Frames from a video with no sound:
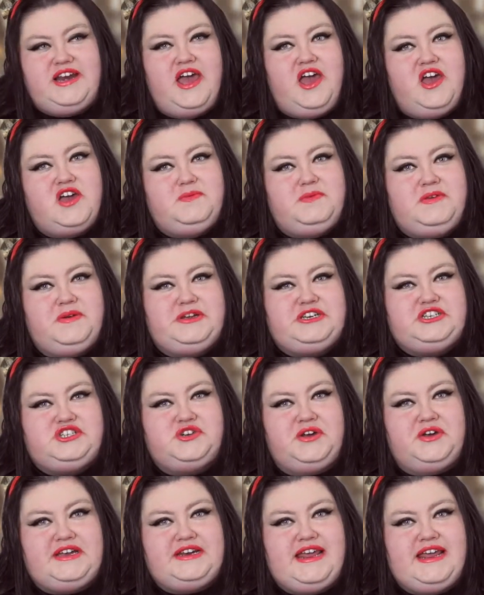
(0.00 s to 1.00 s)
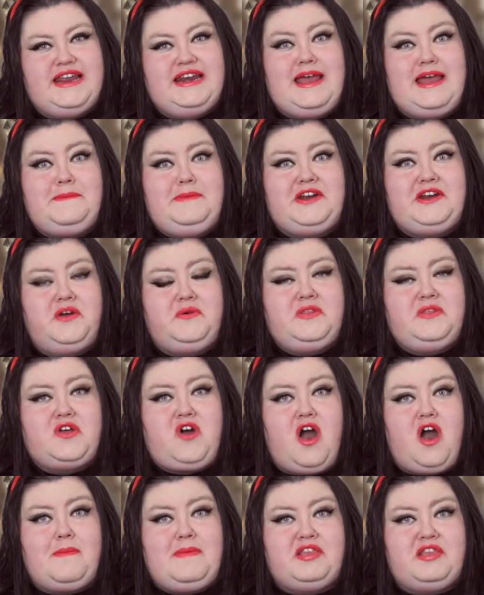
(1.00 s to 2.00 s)
I hope you enjoyed it. Let me know in the
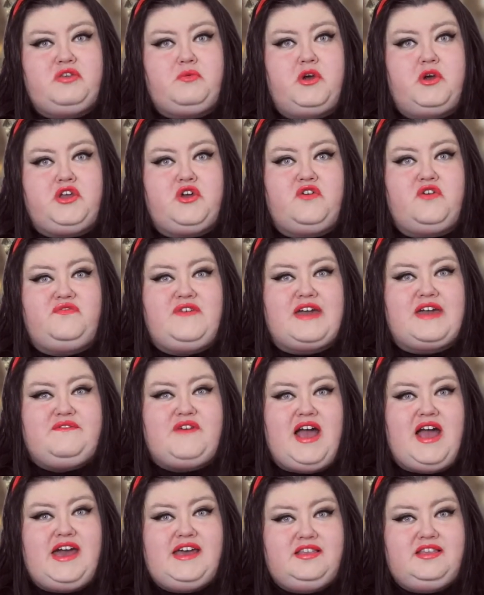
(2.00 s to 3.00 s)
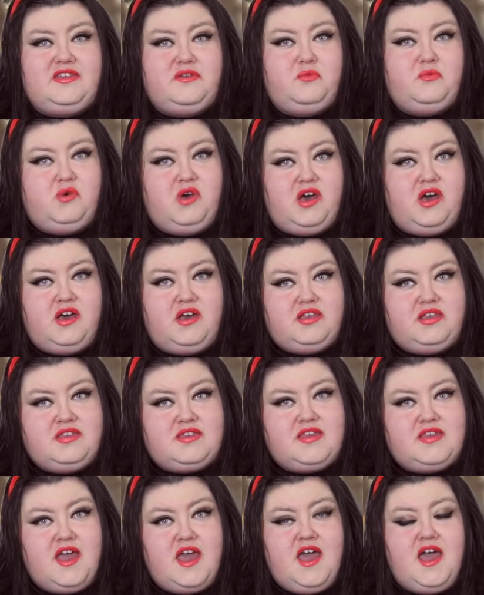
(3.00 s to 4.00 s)
comments what your favourite item
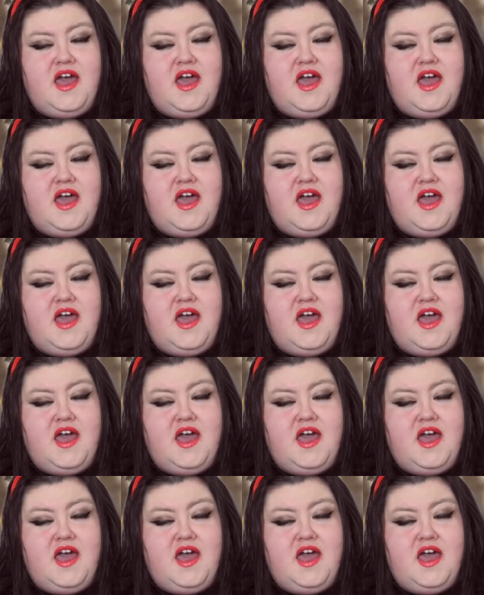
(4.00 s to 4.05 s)
was.